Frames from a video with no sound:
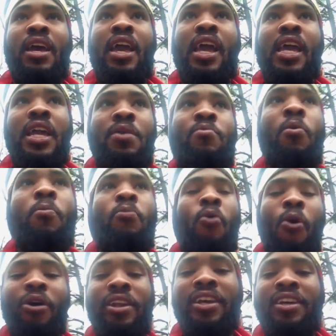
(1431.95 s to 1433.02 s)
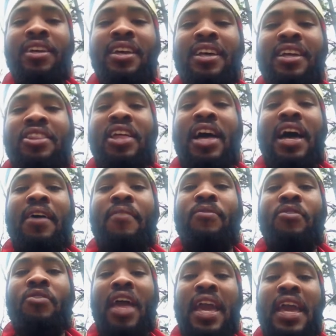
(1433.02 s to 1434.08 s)
he reported that
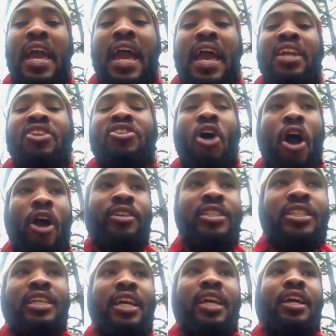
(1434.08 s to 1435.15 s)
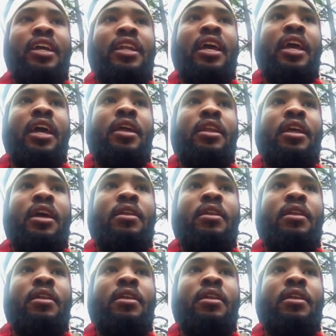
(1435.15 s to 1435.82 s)
they had dark skin and